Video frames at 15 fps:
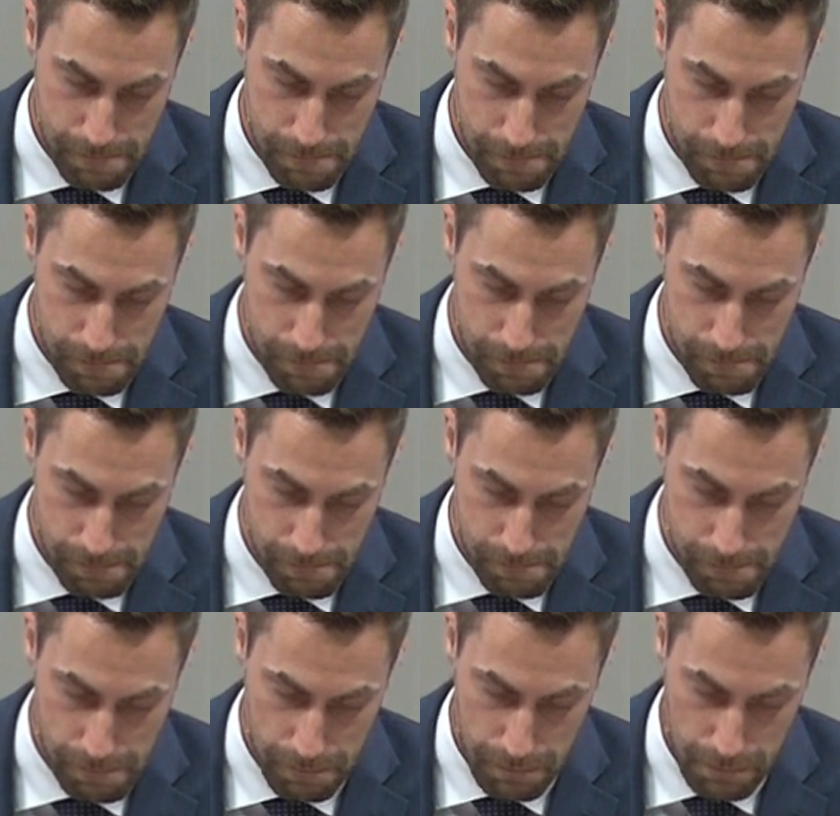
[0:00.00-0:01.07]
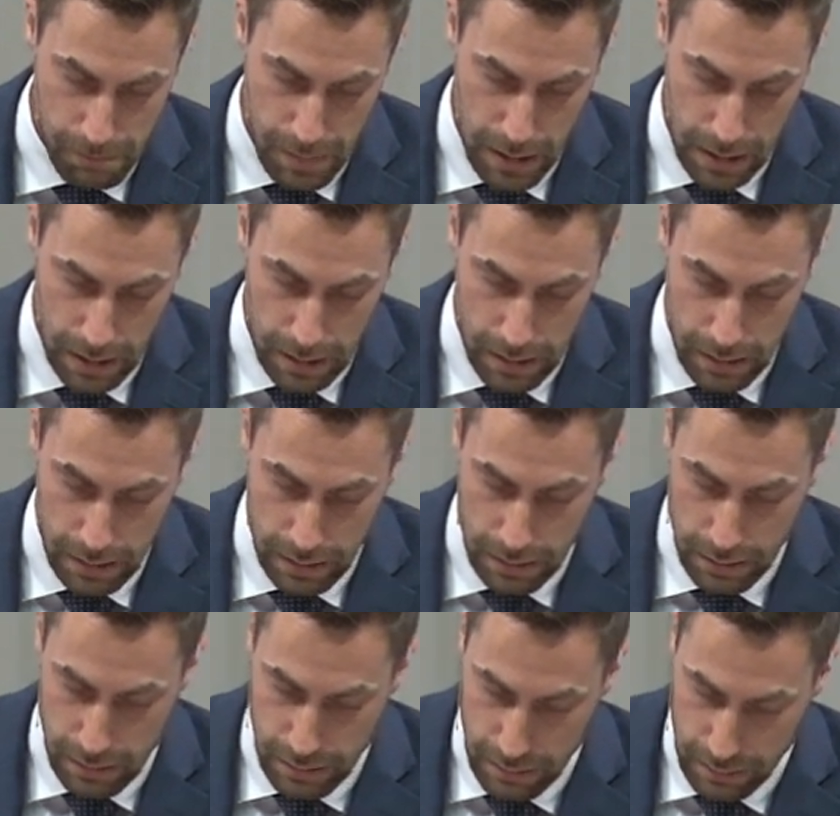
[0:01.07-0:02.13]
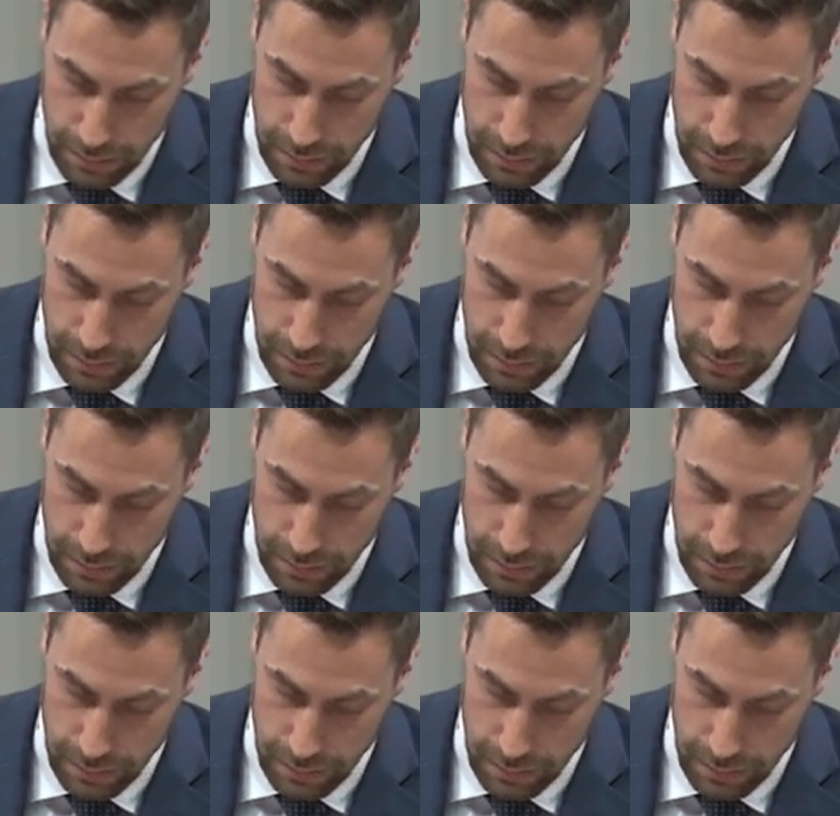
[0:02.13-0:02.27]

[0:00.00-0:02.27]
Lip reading: Nobody speaks.